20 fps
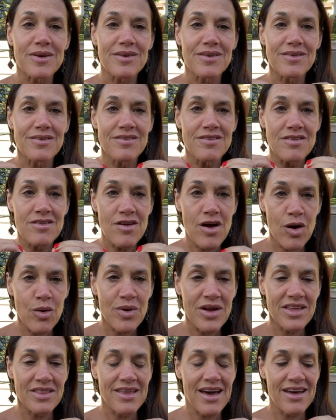
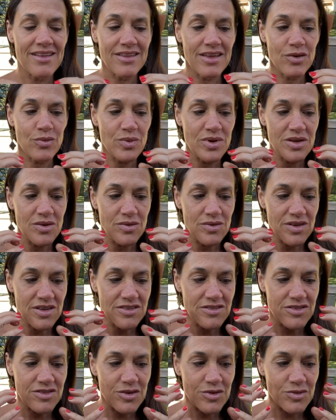knowing that. Like
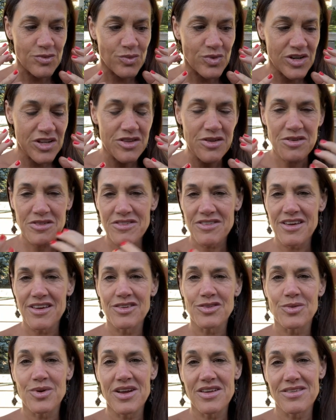one of those
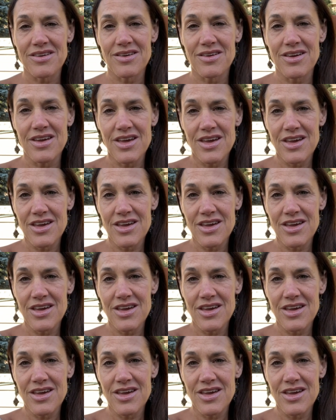things where I think